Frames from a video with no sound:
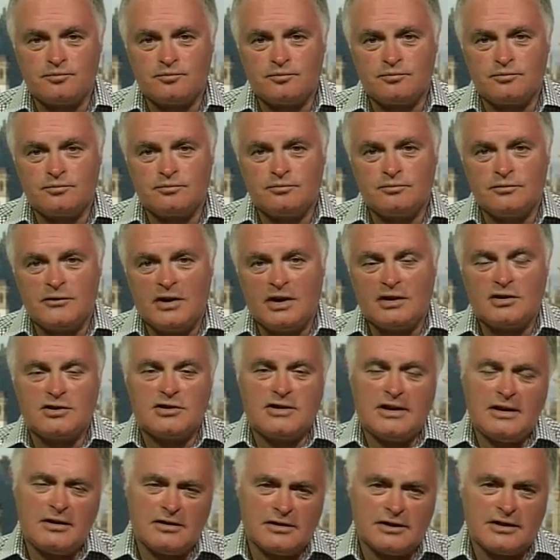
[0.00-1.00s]

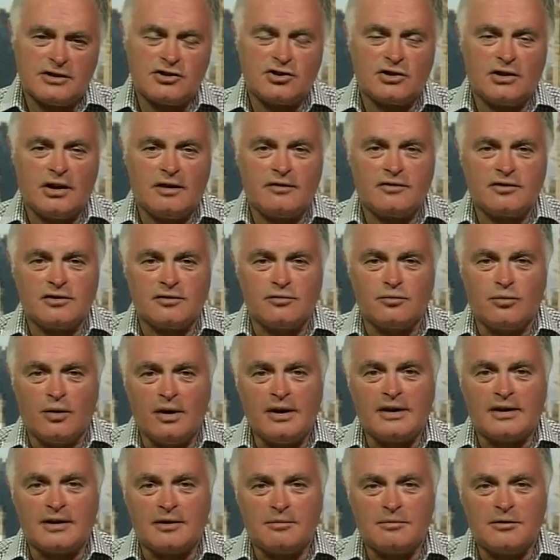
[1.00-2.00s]
There's been an
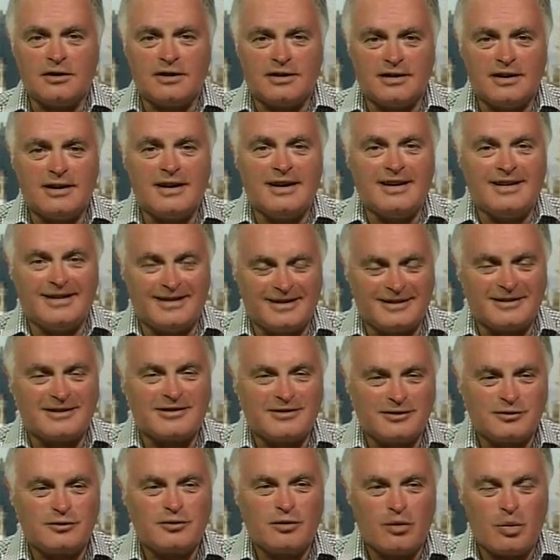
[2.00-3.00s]
awful lot.
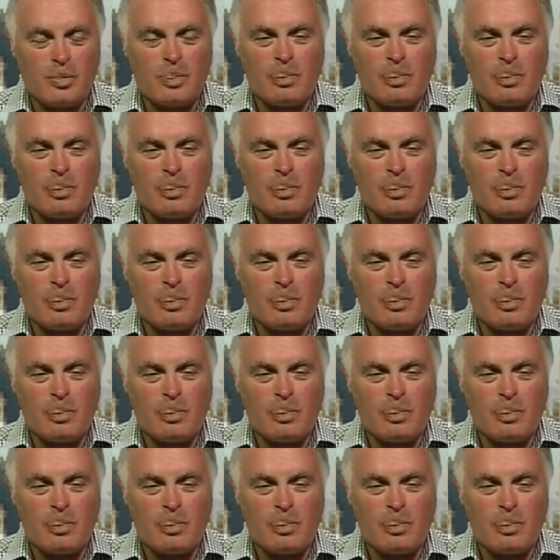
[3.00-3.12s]
There's